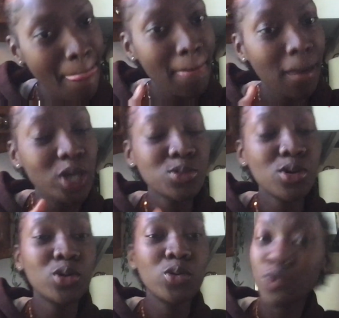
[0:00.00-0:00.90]
because we're on the
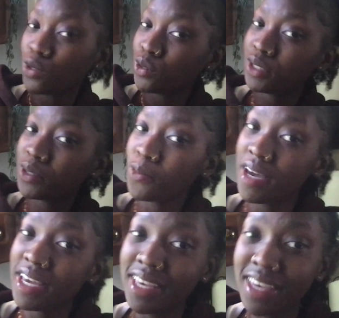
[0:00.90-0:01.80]
road to
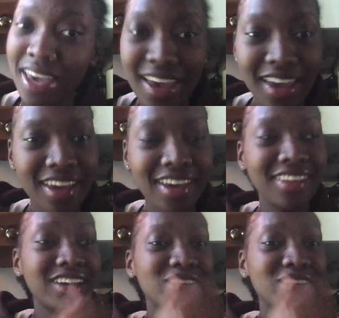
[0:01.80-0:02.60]
1K. That's